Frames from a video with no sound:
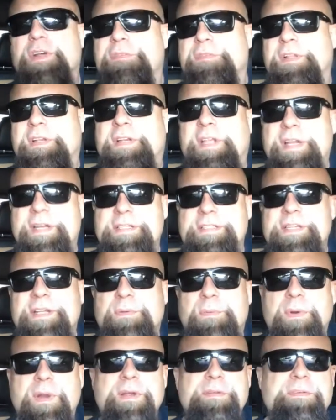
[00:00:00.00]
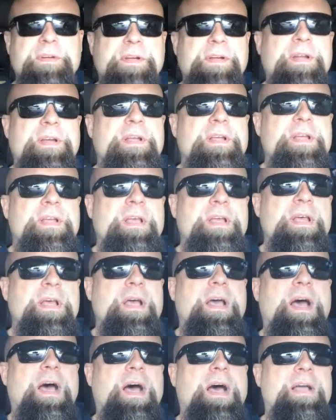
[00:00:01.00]
over the Tennessee River.
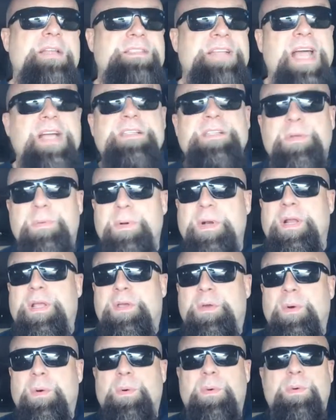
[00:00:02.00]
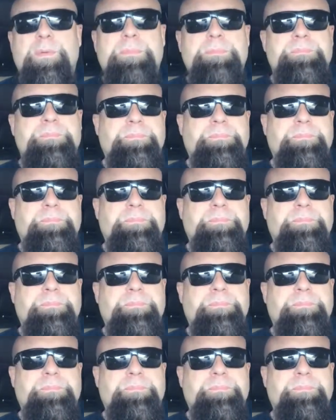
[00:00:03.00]
Uh, it's actually really cool.